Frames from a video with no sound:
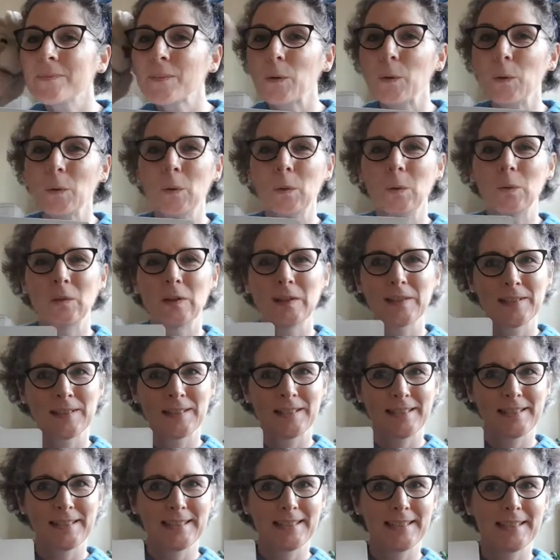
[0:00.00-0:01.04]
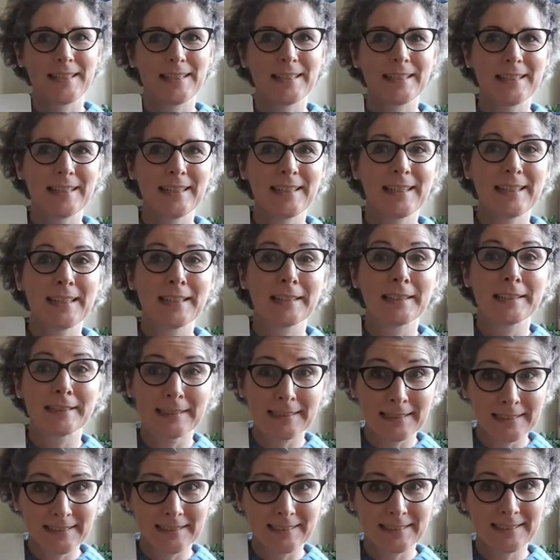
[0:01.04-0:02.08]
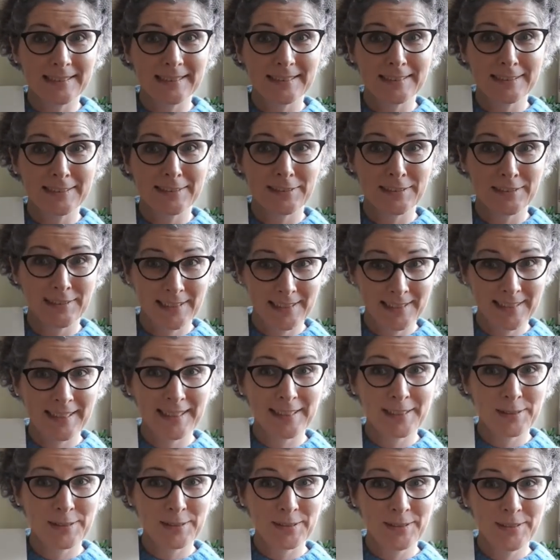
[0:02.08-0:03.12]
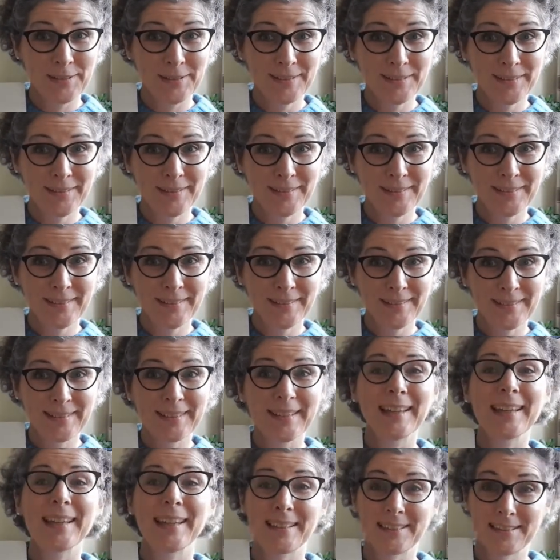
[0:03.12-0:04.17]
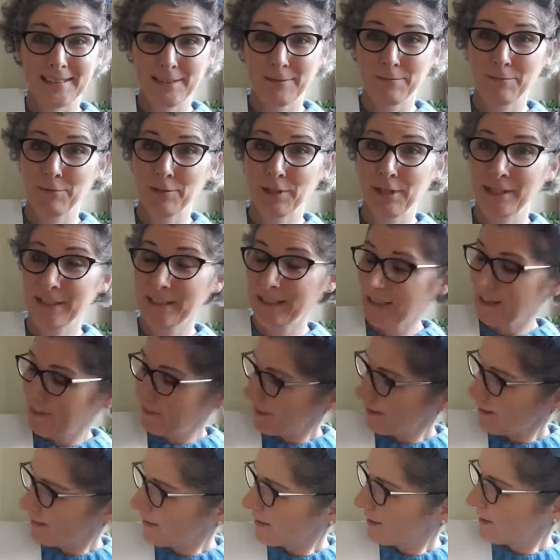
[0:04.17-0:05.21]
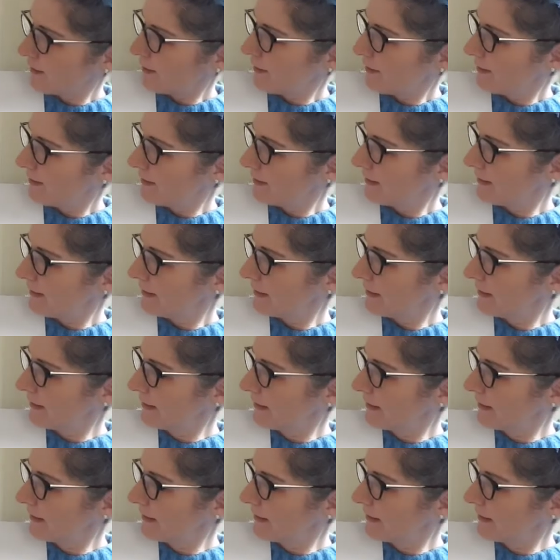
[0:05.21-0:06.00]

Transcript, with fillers: Oh, Rusty said he can hear g. Could you hear that too? Excellent work. Here we go. G.